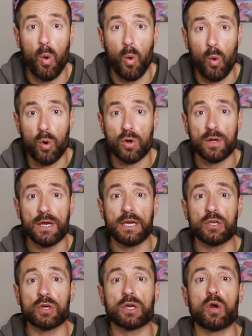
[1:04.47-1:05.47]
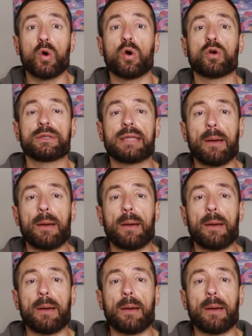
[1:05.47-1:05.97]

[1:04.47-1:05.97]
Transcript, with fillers: or you can go on